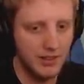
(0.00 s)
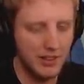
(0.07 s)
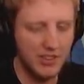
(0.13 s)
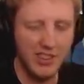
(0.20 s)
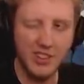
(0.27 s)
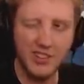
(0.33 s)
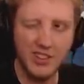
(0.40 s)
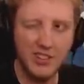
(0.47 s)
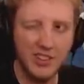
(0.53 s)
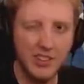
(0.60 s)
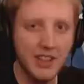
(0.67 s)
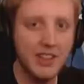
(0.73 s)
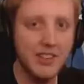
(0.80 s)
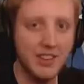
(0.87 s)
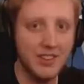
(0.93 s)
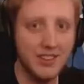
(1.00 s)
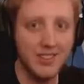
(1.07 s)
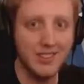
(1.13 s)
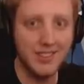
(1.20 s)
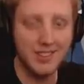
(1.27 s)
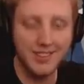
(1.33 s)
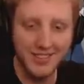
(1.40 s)
Is it existent?
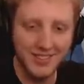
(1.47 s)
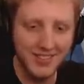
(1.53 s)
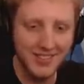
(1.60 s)
Existence.